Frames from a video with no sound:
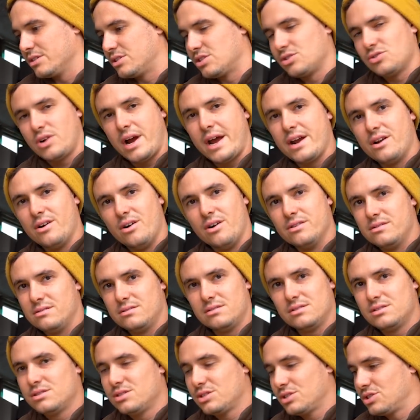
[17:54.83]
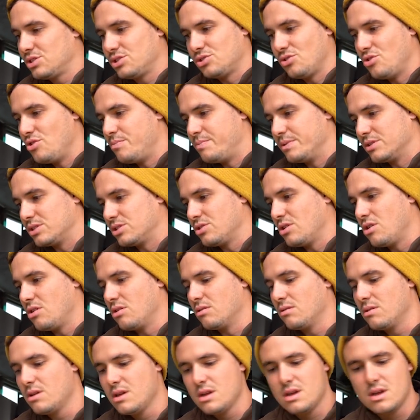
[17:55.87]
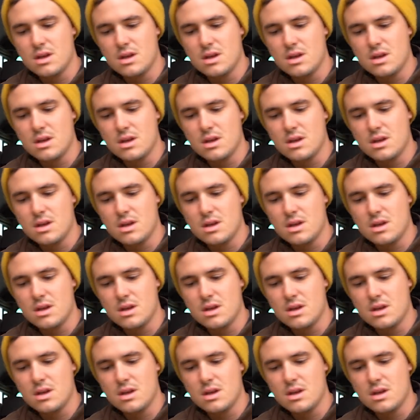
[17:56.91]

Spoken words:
straight on, super strong.